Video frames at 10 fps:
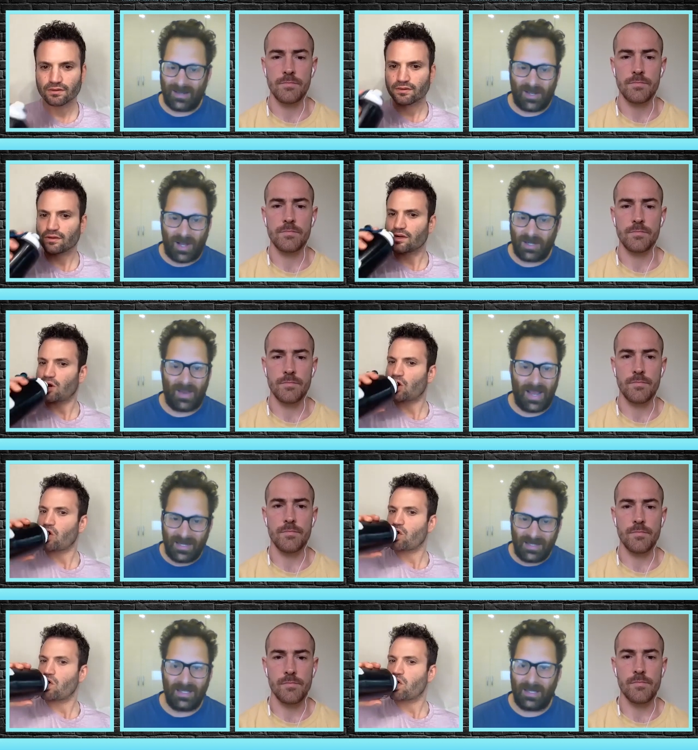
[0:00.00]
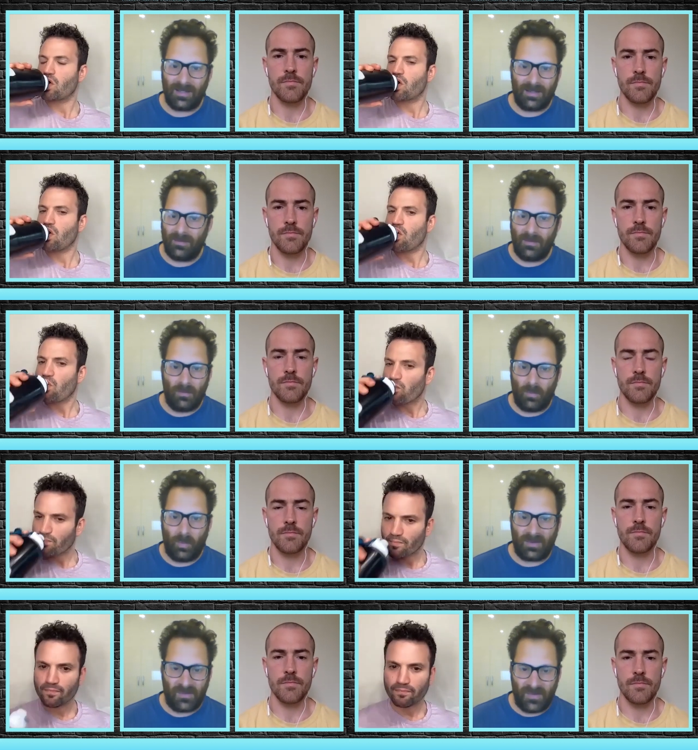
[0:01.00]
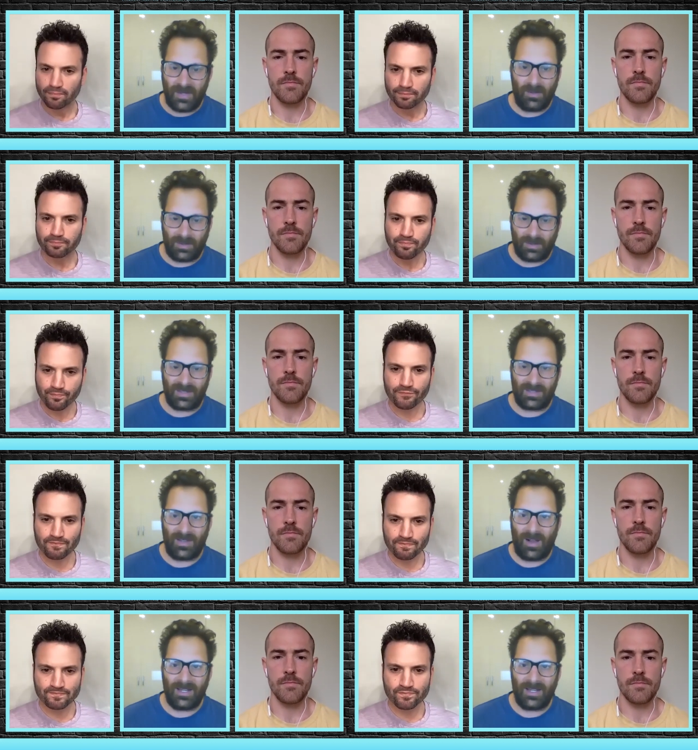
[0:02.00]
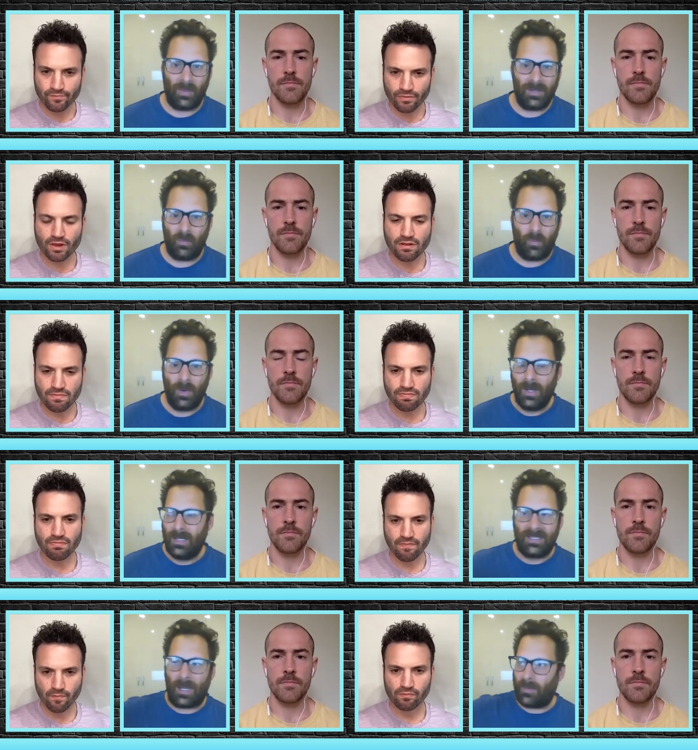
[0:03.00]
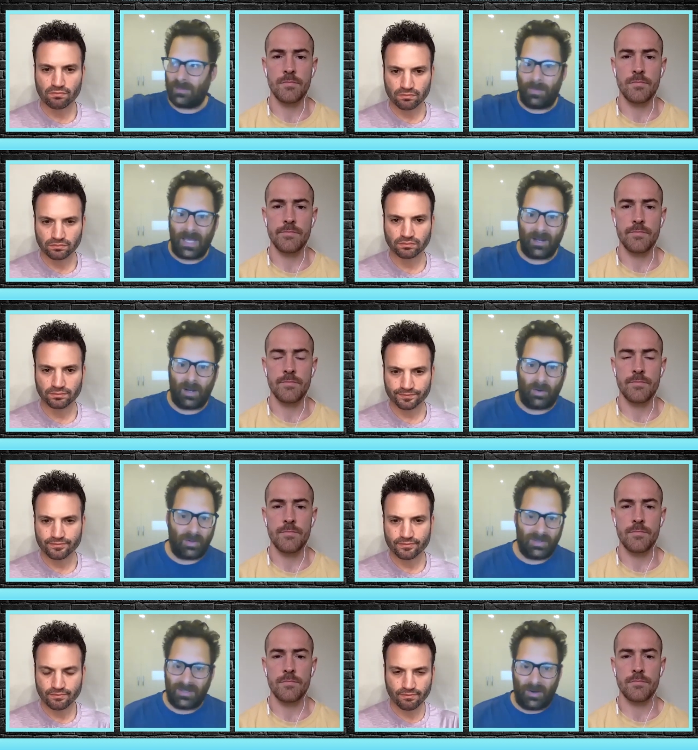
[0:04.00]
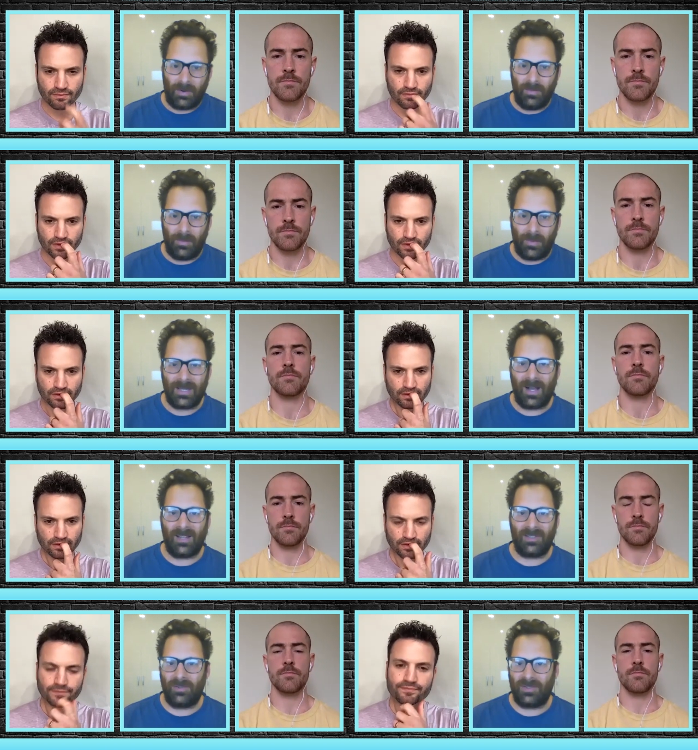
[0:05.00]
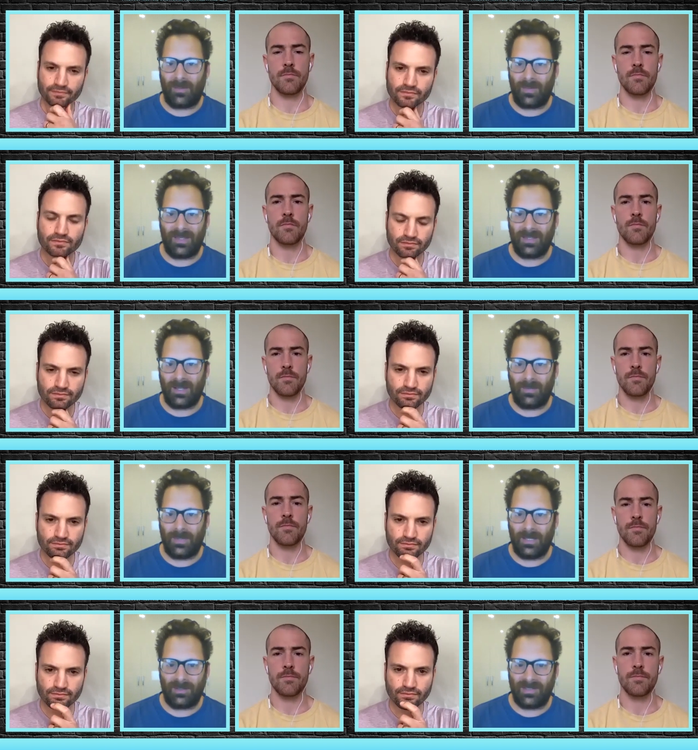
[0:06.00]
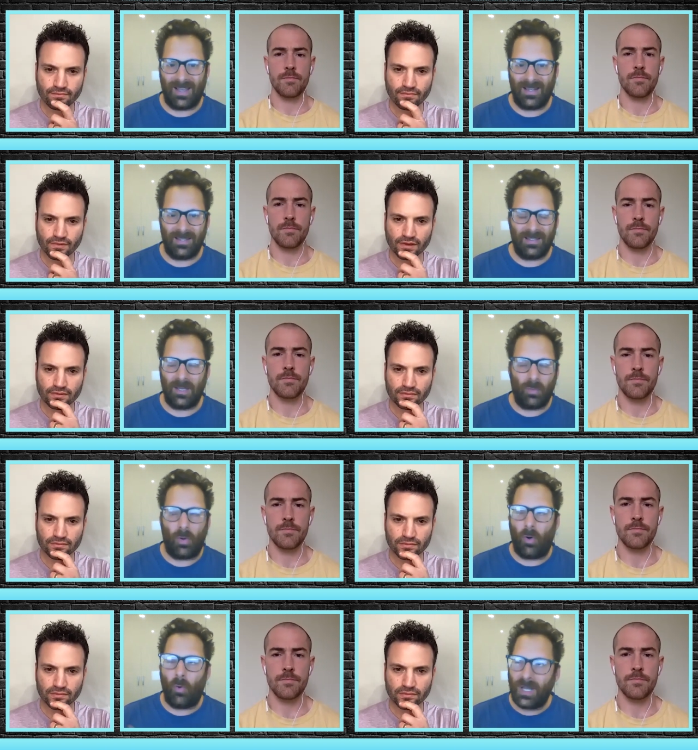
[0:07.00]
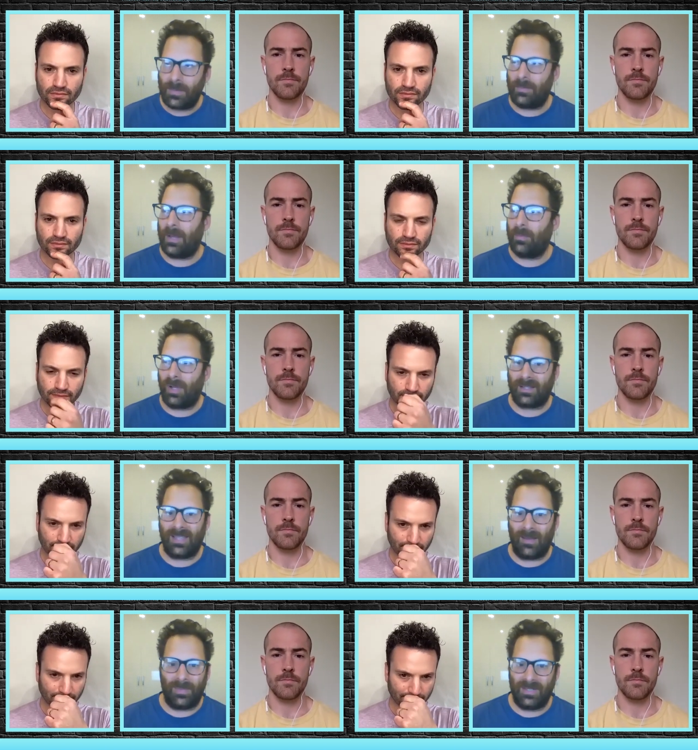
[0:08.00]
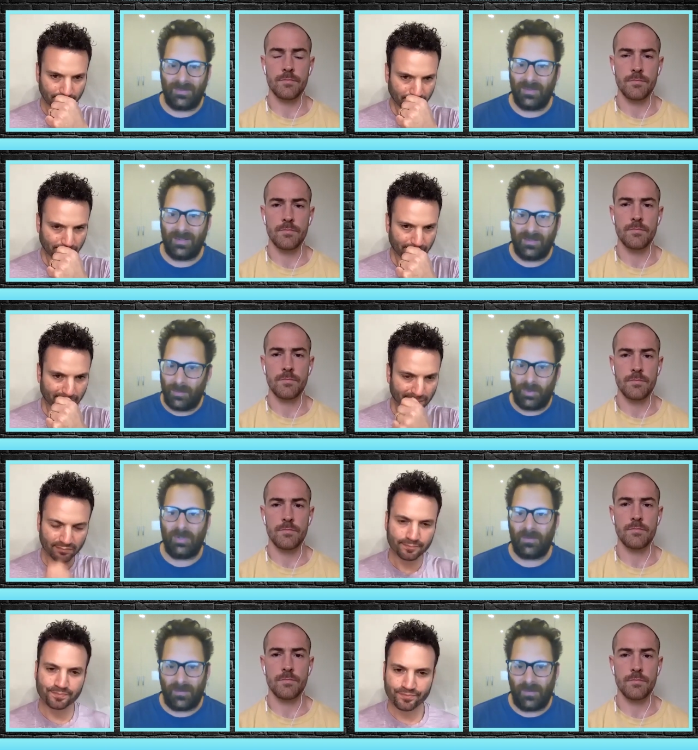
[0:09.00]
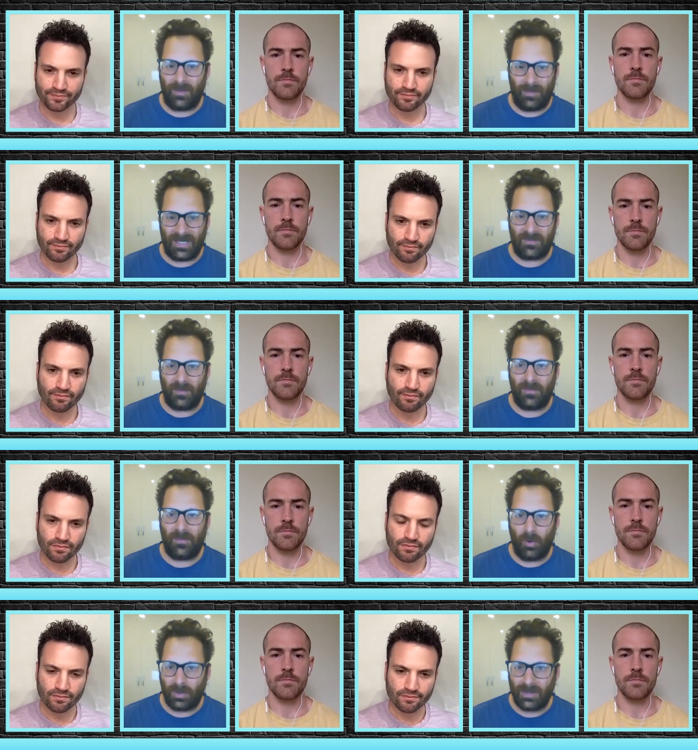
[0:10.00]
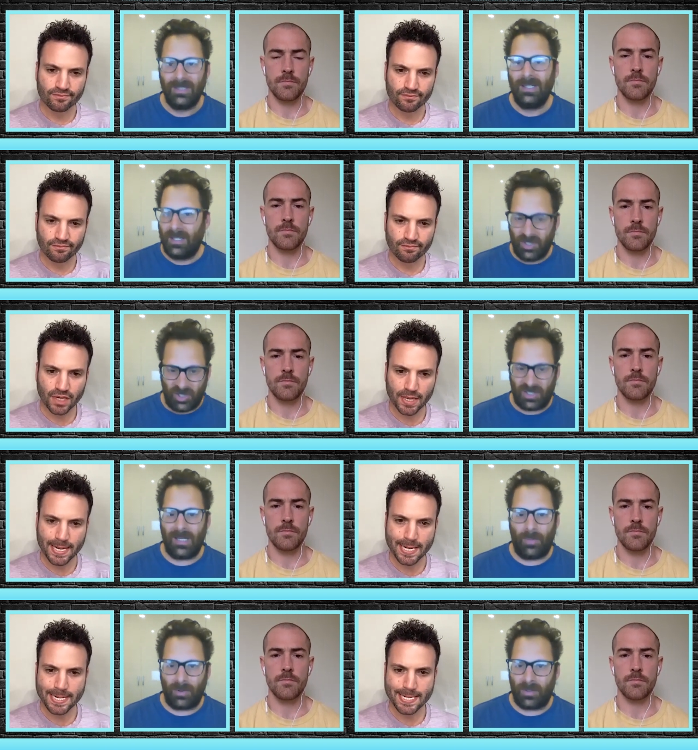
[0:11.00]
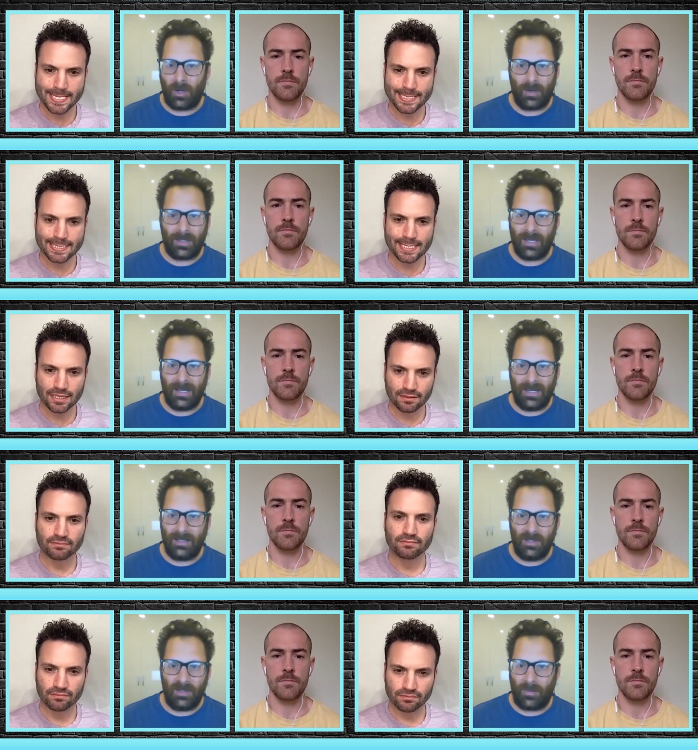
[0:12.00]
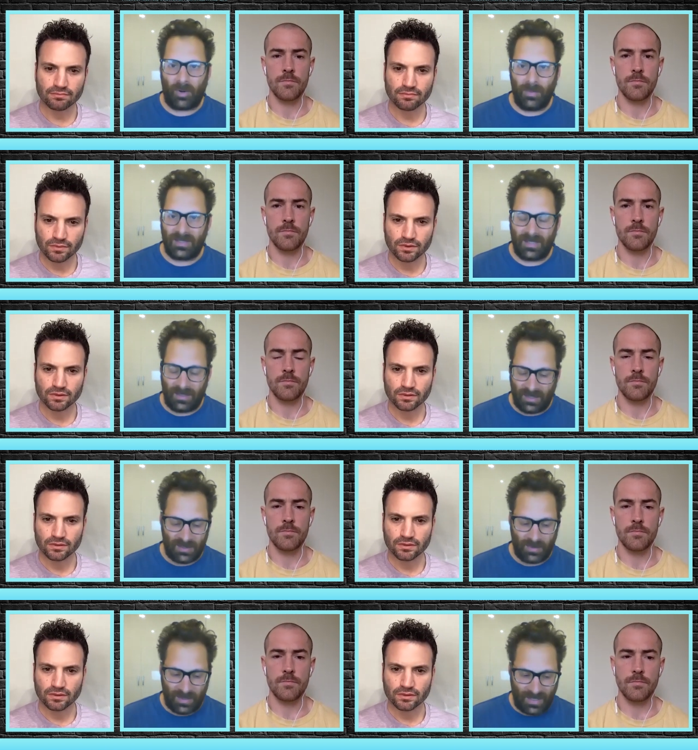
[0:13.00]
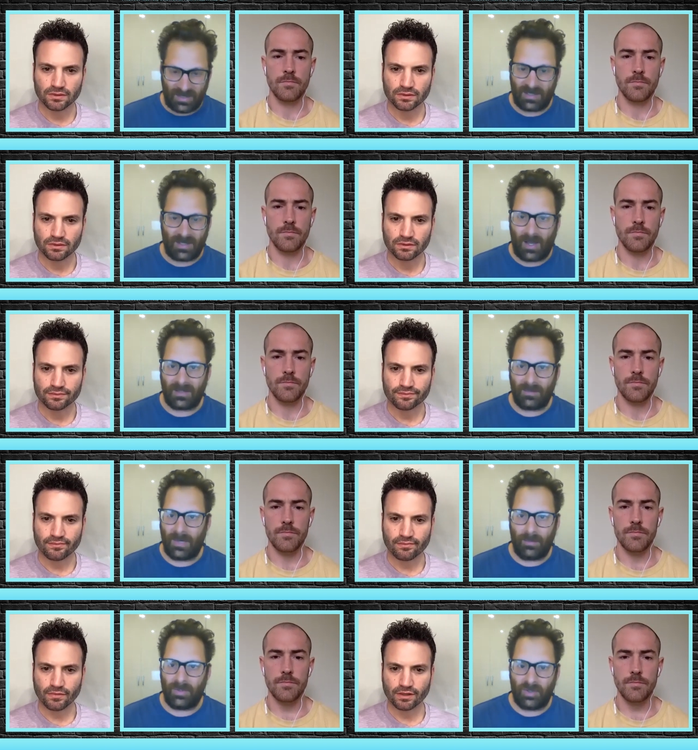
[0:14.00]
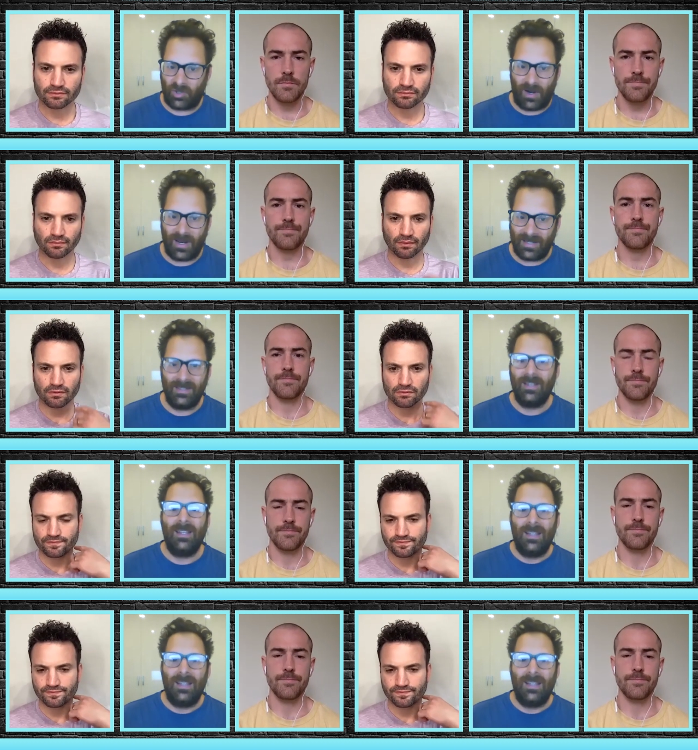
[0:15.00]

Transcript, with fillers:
Speaker 1: to kind of anything we feel in society with someone's better or you know we can't do something that someone else can there will always be people like that but if you put your best foot forward you just keep on going and you probably see this with the exercise and people you train